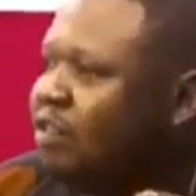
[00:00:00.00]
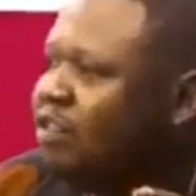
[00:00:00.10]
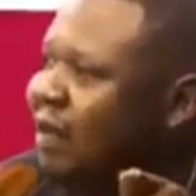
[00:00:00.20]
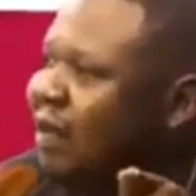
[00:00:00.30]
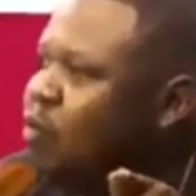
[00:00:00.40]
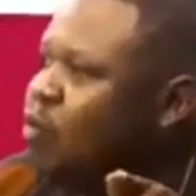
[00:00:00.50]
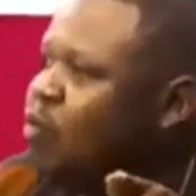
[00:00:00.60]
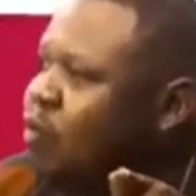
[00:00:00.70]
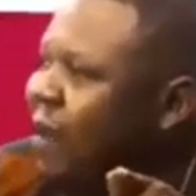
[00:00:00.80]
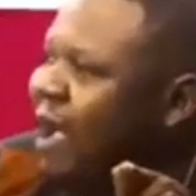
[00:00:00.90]
China go
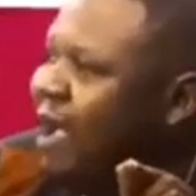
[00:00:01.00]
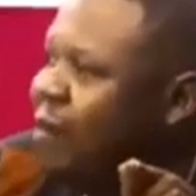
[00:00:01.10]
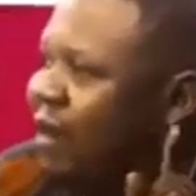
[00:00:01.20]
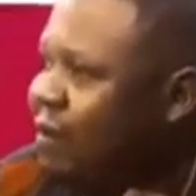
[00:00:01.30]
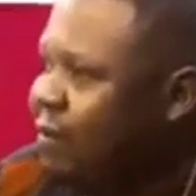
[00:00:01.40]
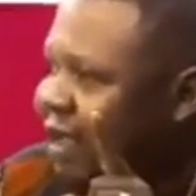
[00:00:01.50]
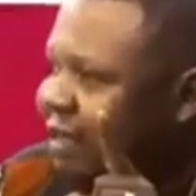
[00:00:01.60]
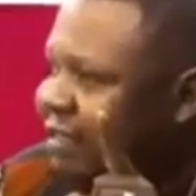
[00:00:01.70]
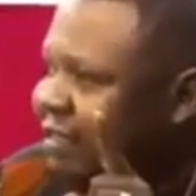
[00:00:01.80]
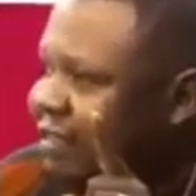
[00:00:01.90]
to win the
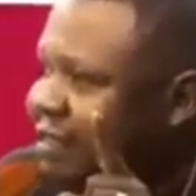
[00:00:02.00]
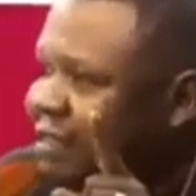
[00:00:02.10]
market.